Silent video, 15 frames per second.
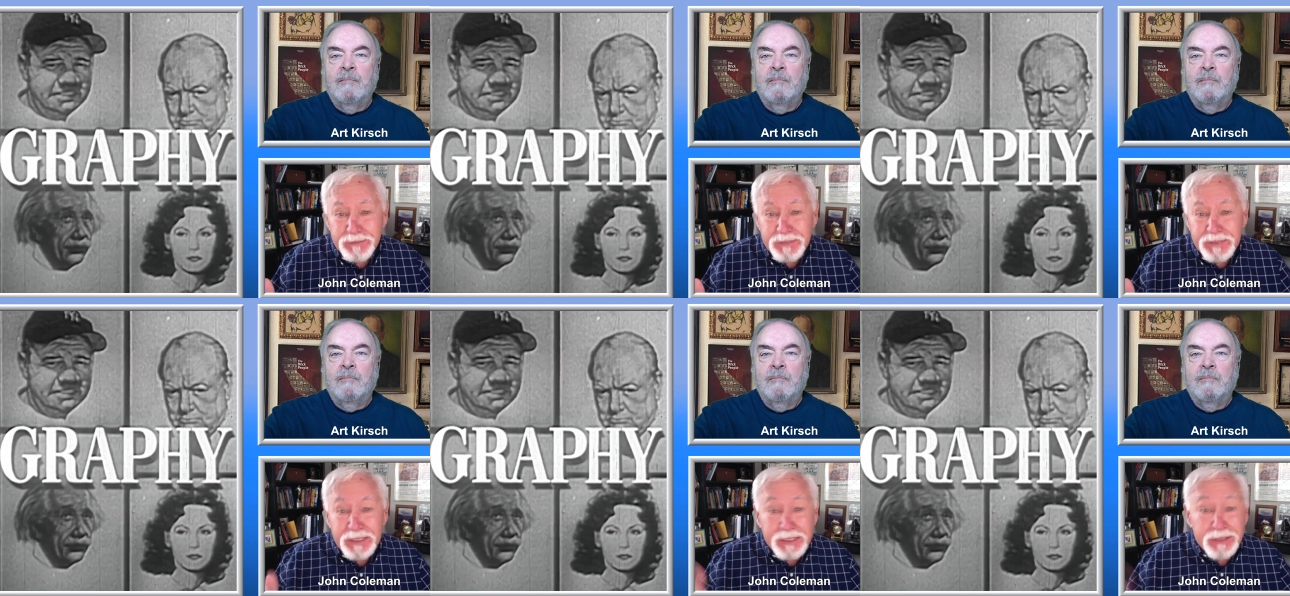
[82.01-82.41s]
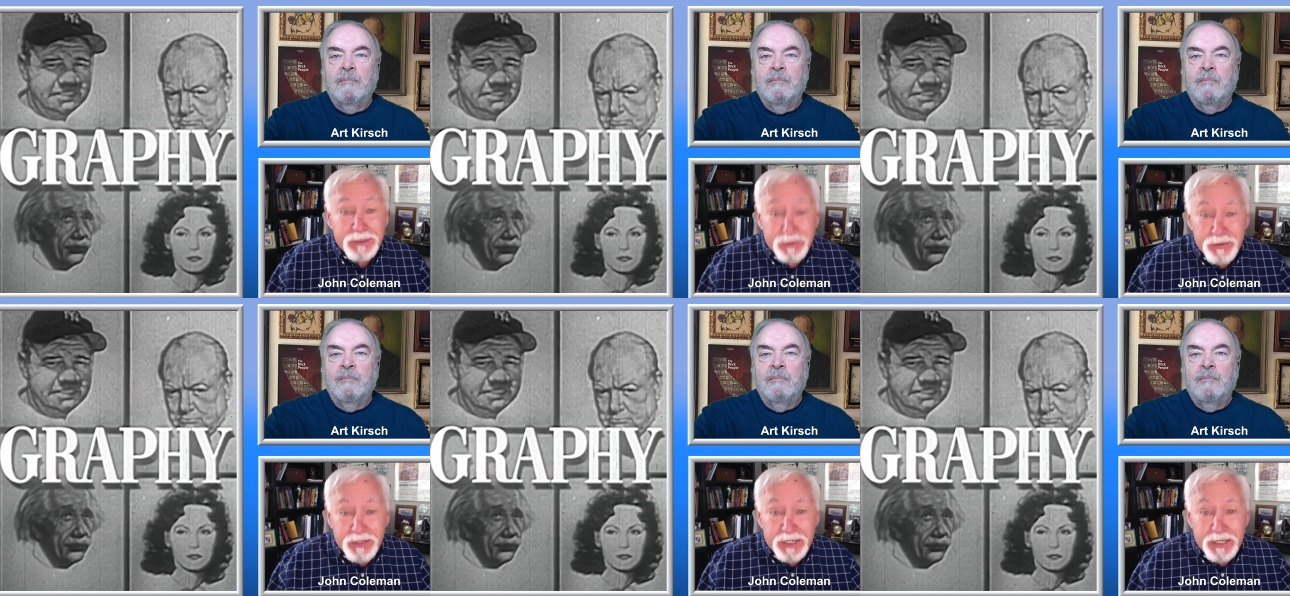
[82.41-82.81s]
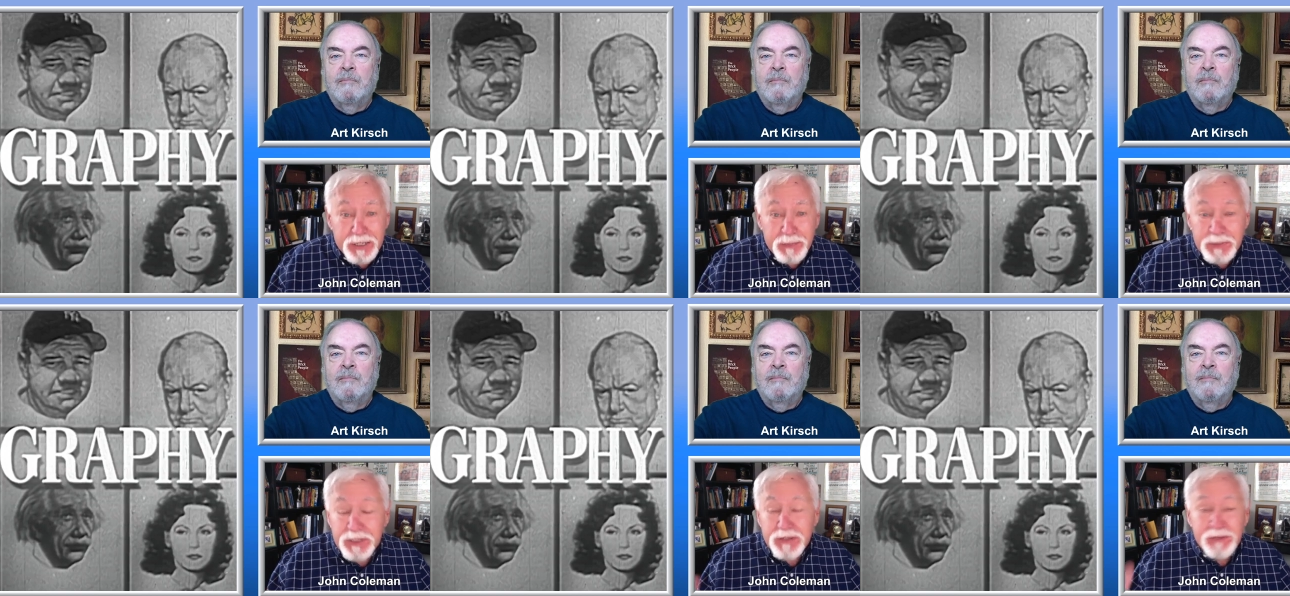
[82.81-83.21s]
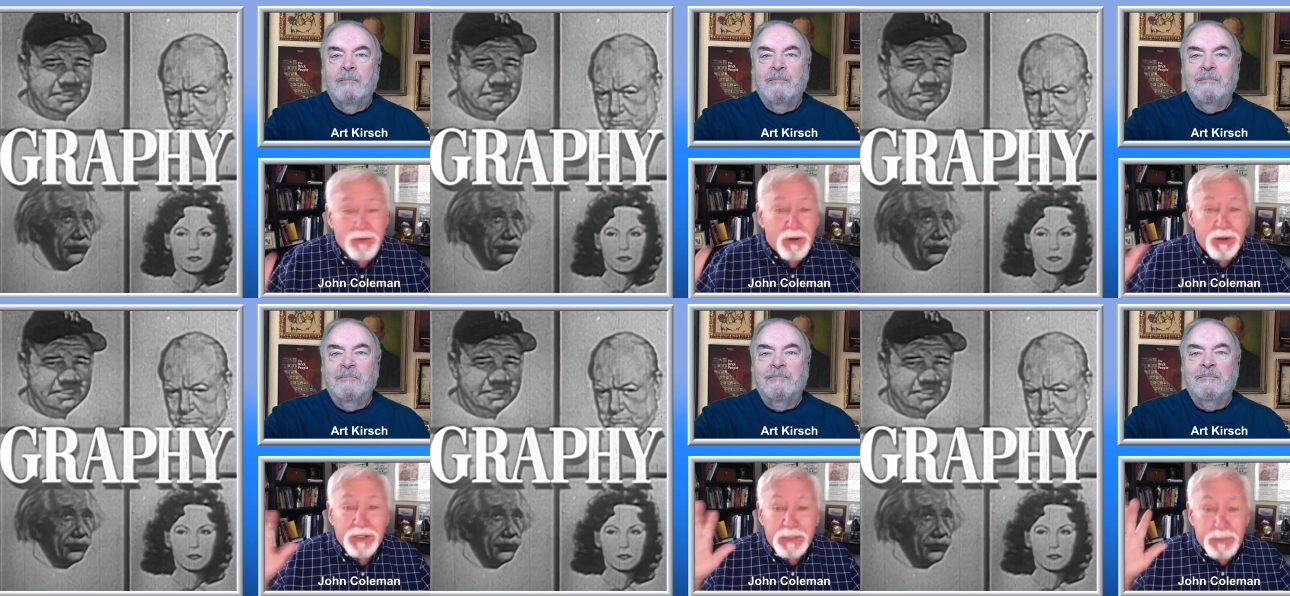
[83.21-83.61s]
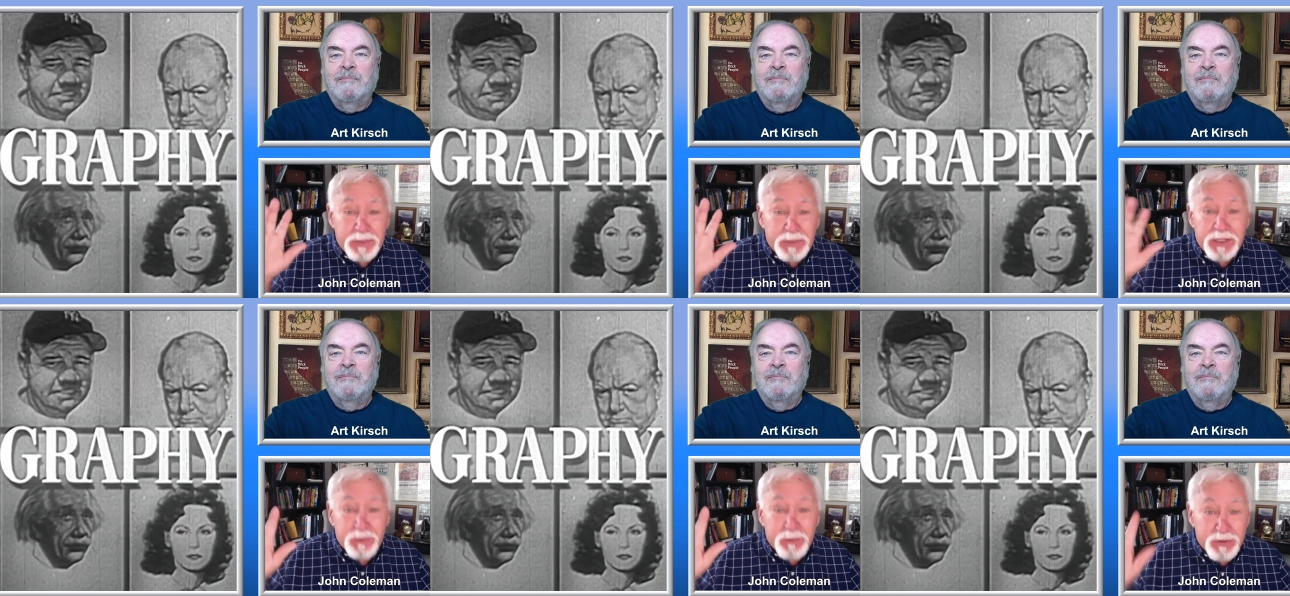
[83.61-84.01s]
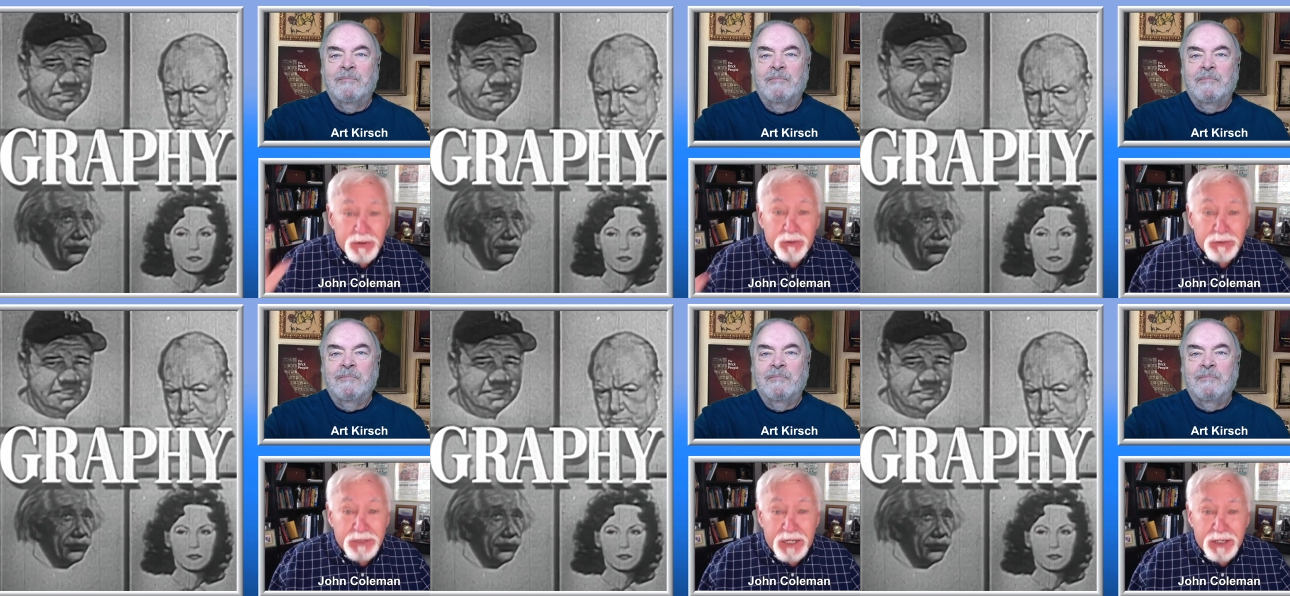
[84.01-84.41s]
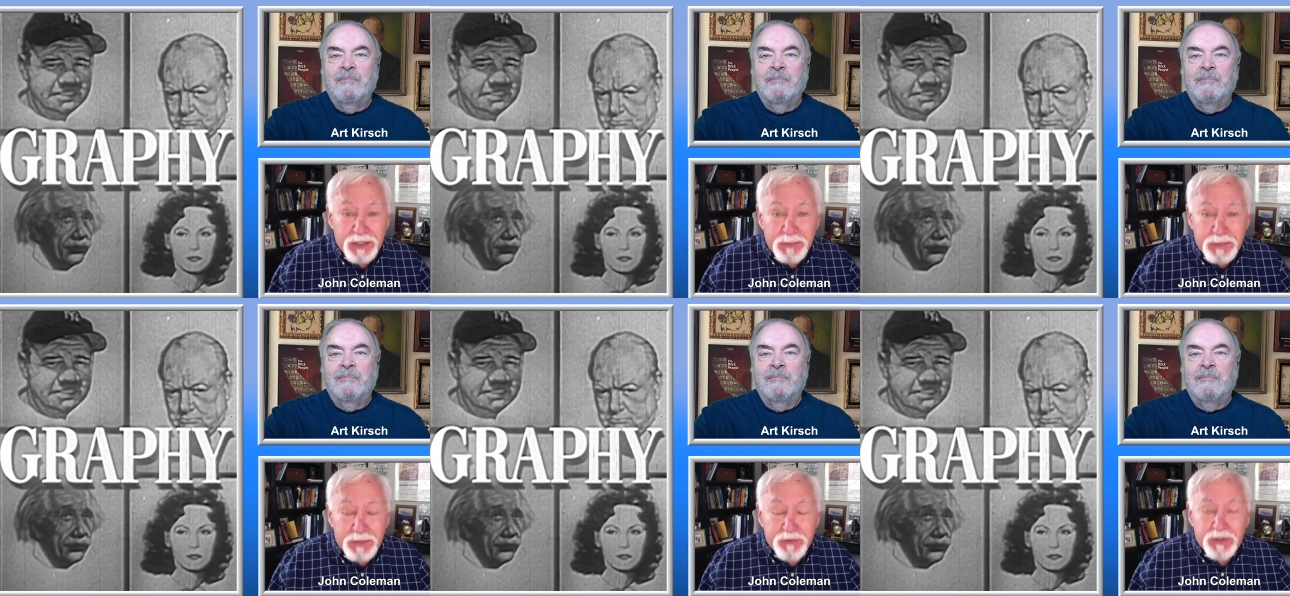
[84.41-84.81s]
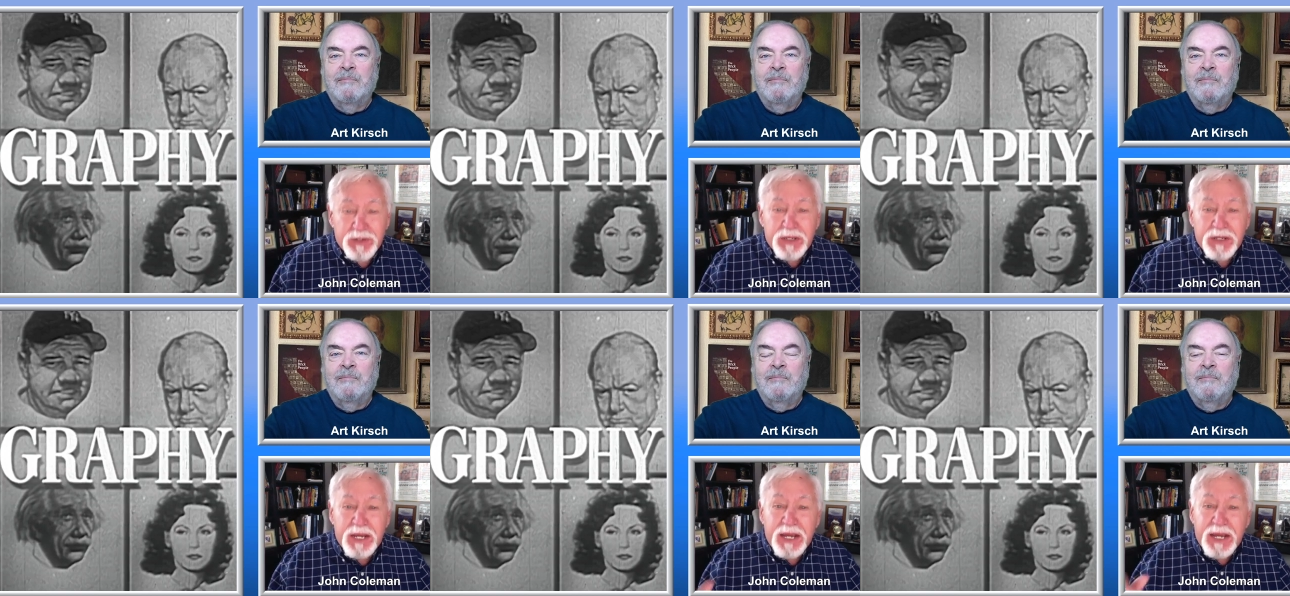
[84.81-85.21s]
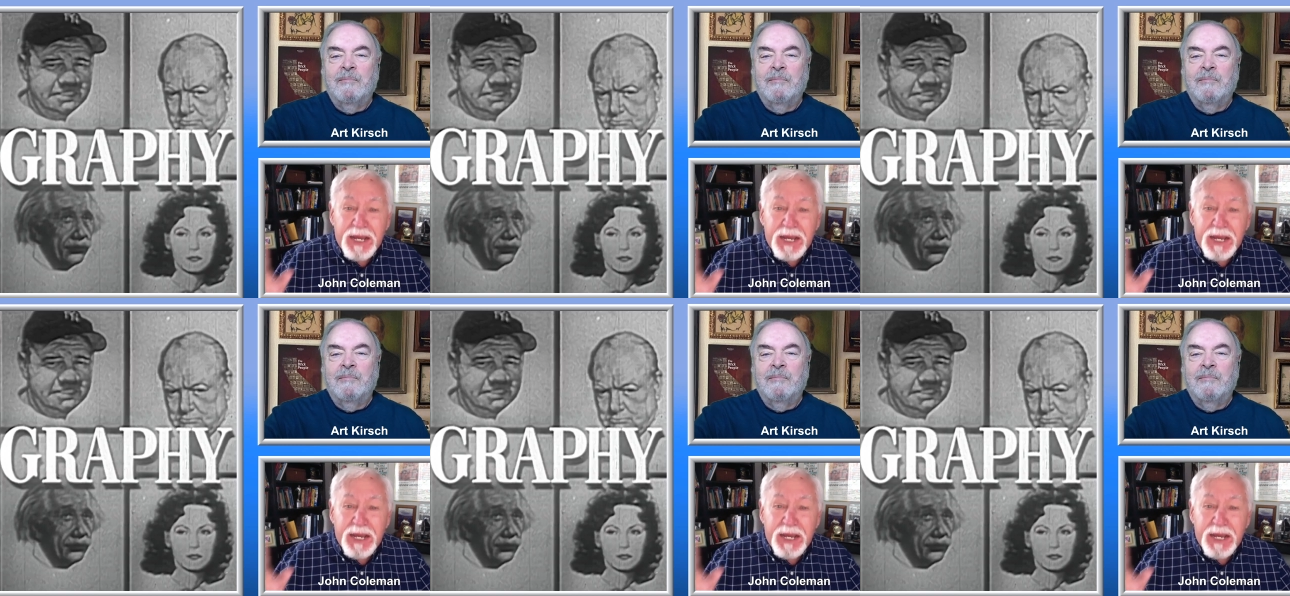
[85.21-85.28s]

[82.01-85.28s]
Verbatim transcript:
Speaker 1: the Hitler Channel because all they played was old documentaries.